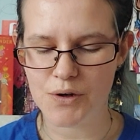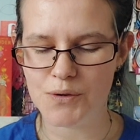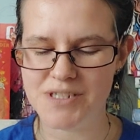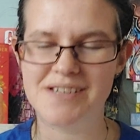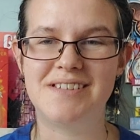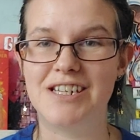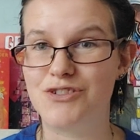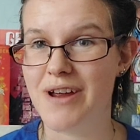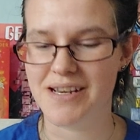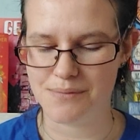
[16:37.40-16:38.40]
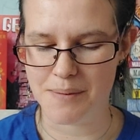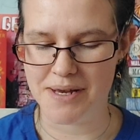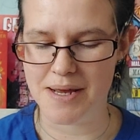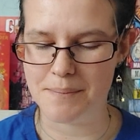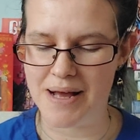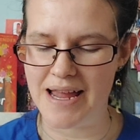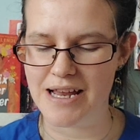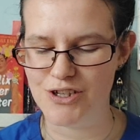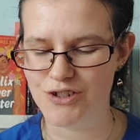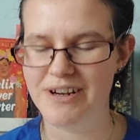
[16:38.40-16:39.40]
Autistic Trans Woman by
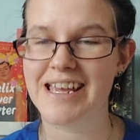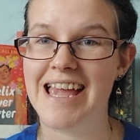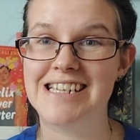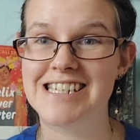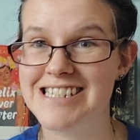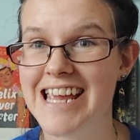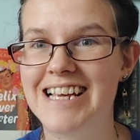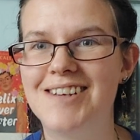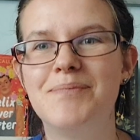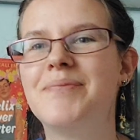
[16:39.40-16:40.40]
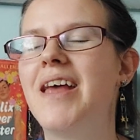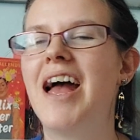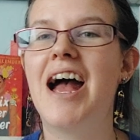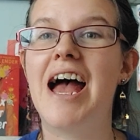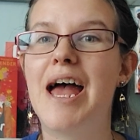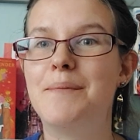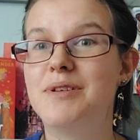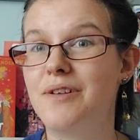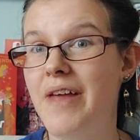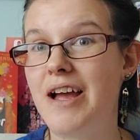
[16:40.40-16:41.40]
Laura Kate Dale.
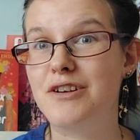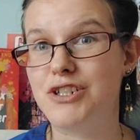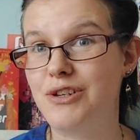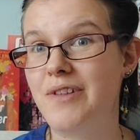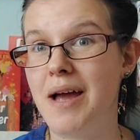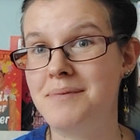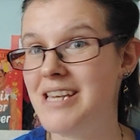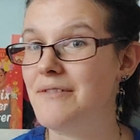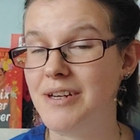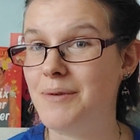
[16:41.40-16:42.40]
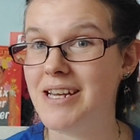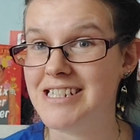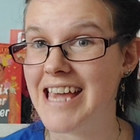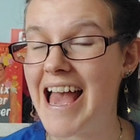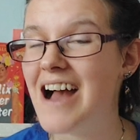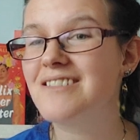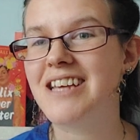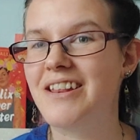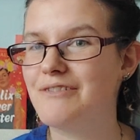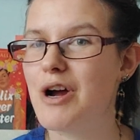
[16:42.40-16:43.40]
So they are two that I'm definitely wanting to get out,
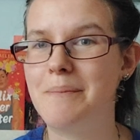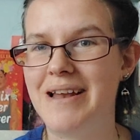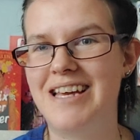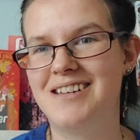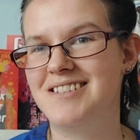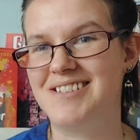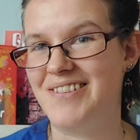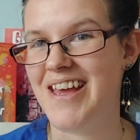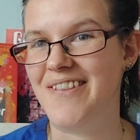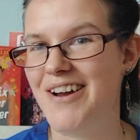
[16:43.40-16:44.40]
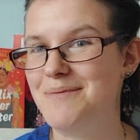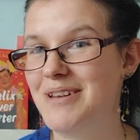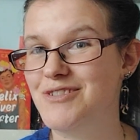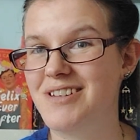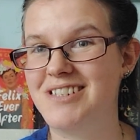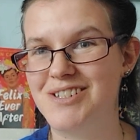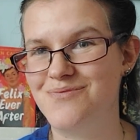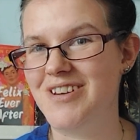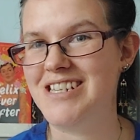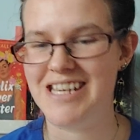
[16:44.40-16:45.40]
and there are many others in there that I'm interested
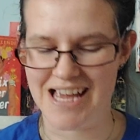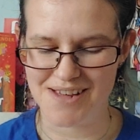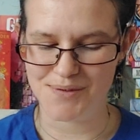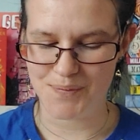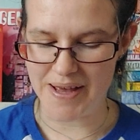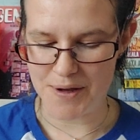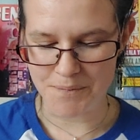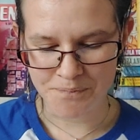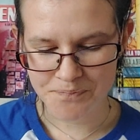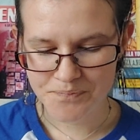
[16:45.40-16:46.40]
in reading as well.